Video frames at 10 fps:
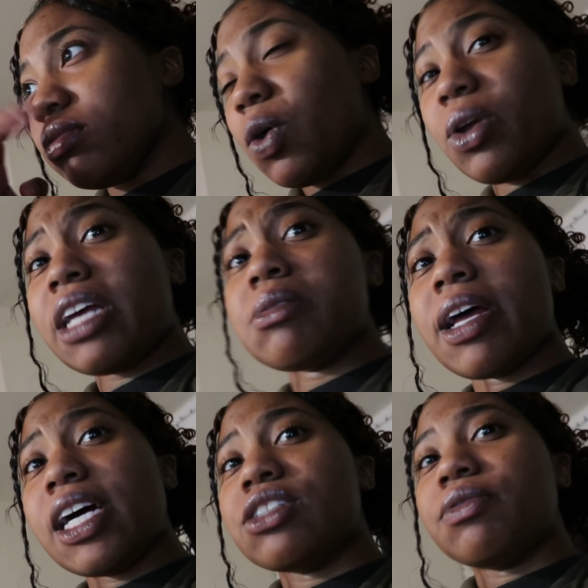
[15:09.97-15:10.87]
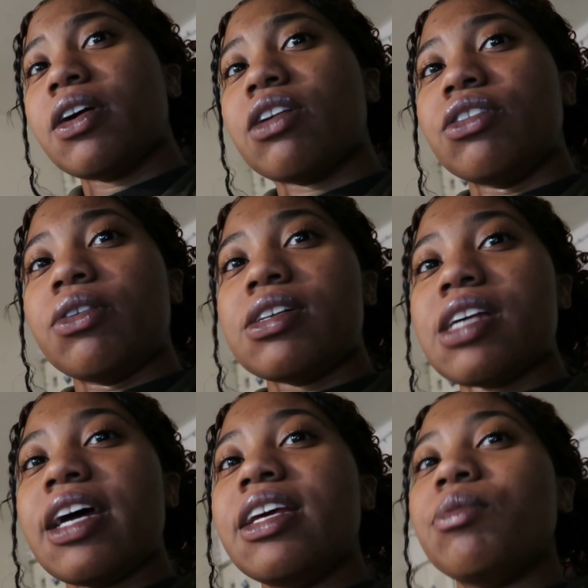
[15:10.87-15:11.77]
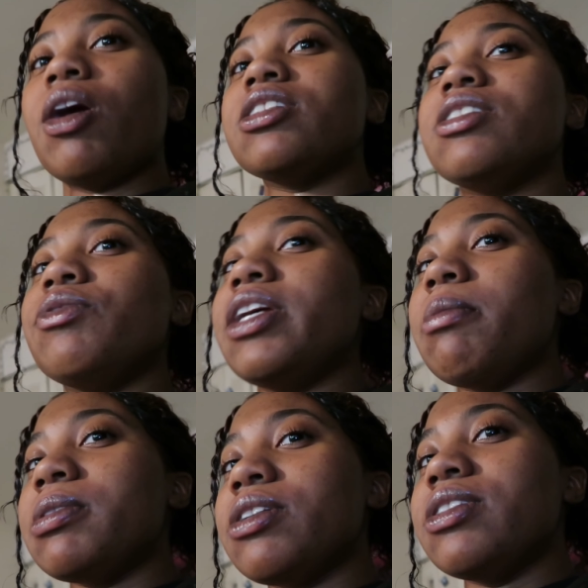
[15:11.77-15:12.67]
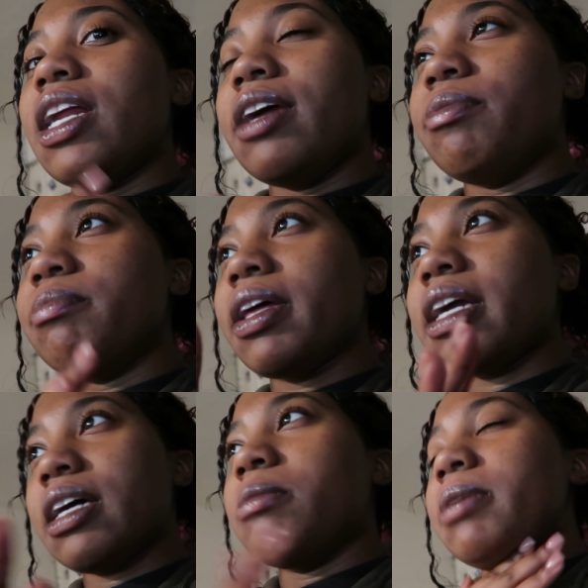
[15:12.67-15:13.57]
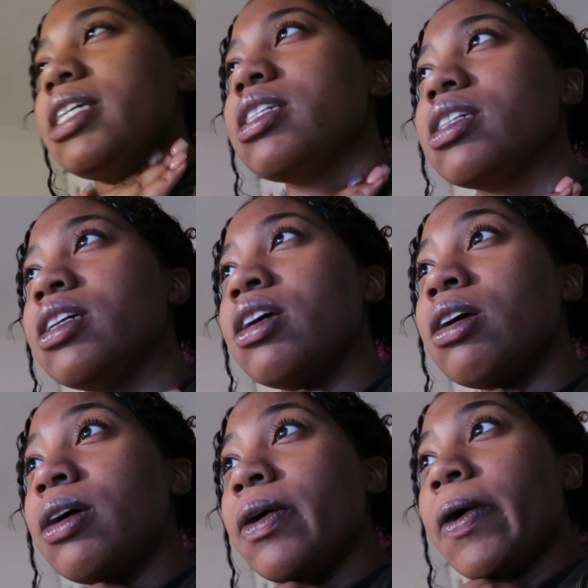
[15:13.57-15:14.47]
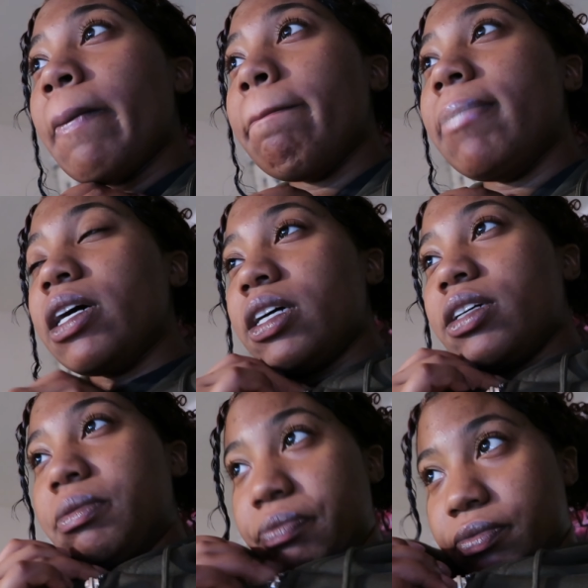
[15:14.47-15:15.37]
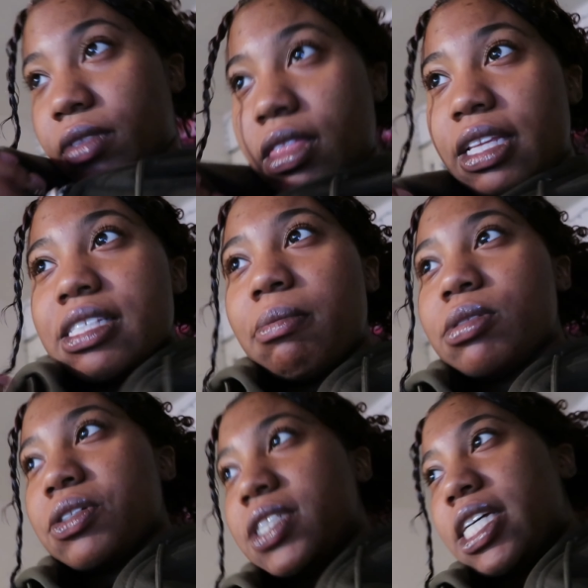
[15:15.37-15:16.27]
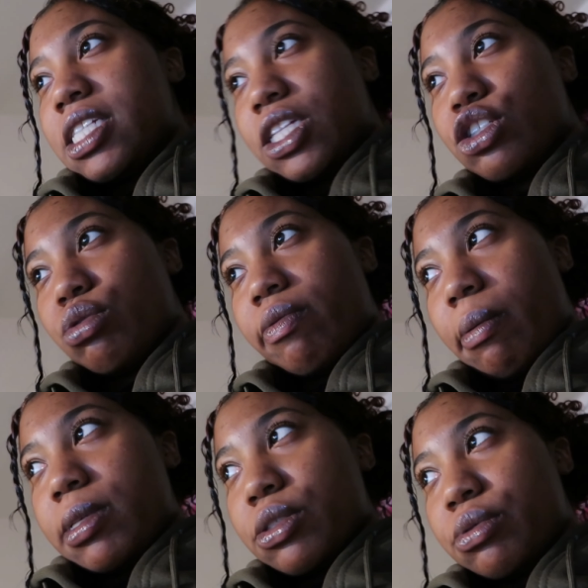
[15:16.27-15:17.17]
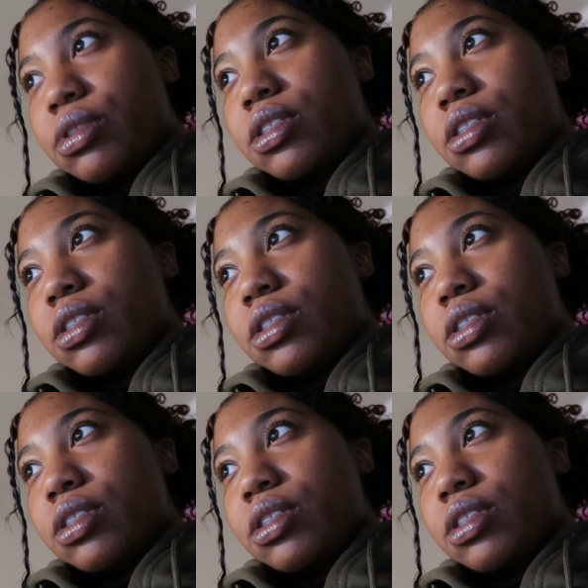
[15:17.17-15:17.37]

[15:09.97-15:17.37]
Or that's what I got so far. I don't know, cause I didn't watch the re episodes that I like kind of missed. But this episode six, and there's 12 episodes.